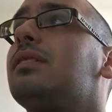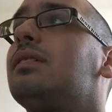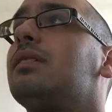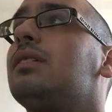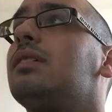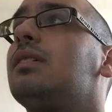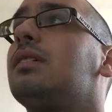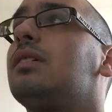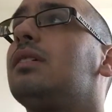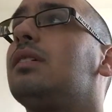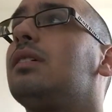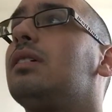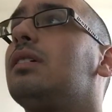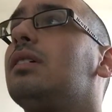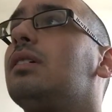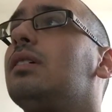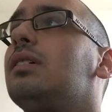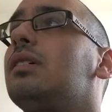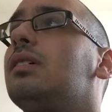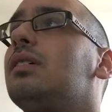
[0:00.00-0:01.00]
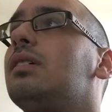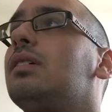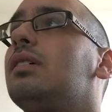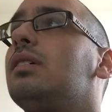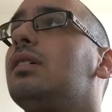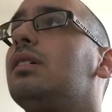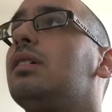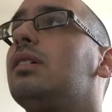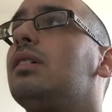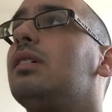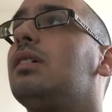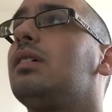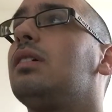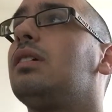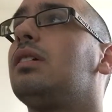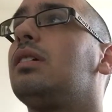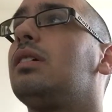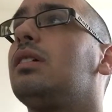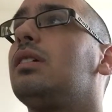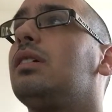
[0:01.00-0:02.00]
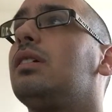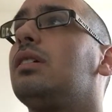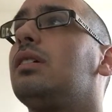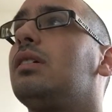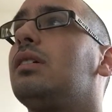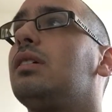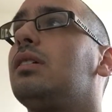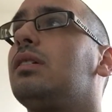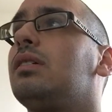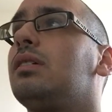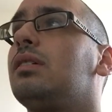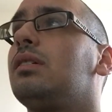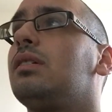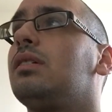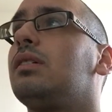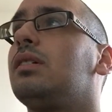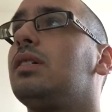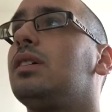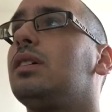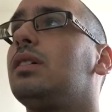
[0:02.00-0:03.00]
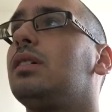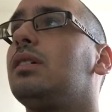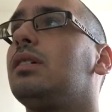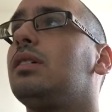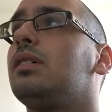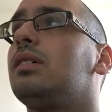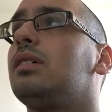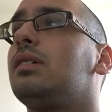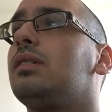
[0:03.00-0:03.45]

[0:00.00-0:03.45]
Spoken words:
No one is speaking in this clip.